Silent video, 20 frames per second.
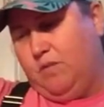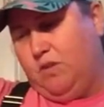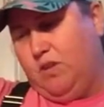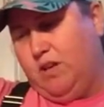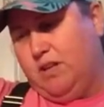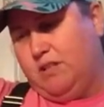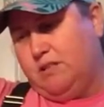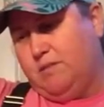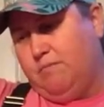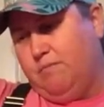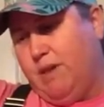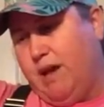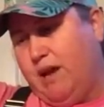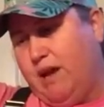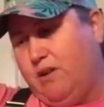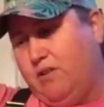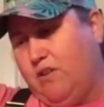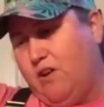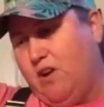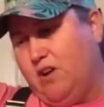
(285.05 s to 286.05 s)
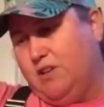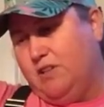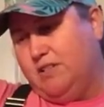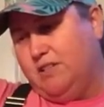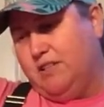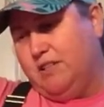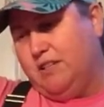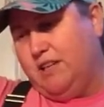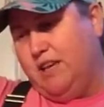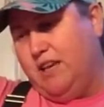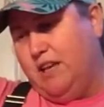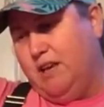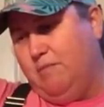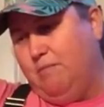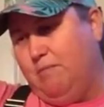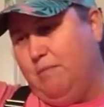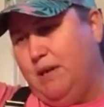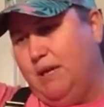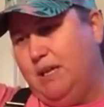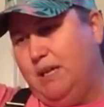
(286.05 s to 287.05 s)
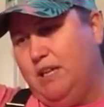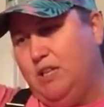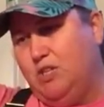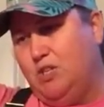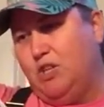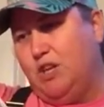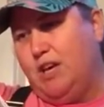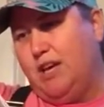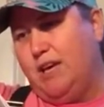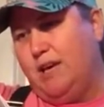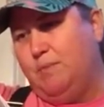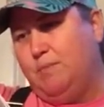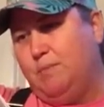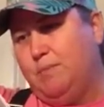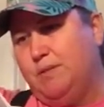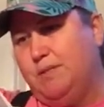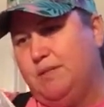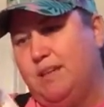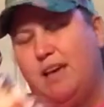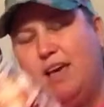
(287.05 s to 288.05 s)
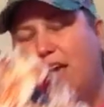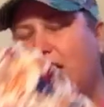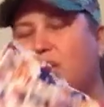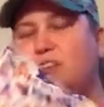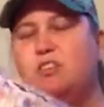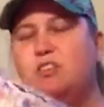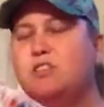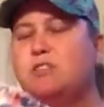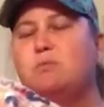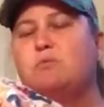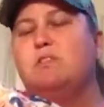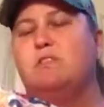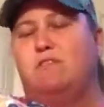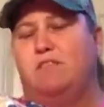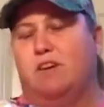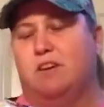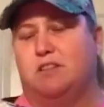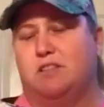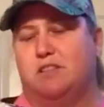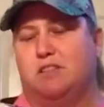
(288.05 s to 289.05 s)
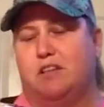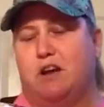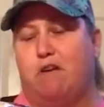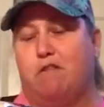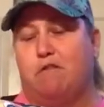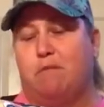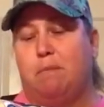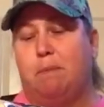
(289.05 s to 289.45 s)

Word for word: got some macarons and a hidden Mickey shapes, just really fun stuff.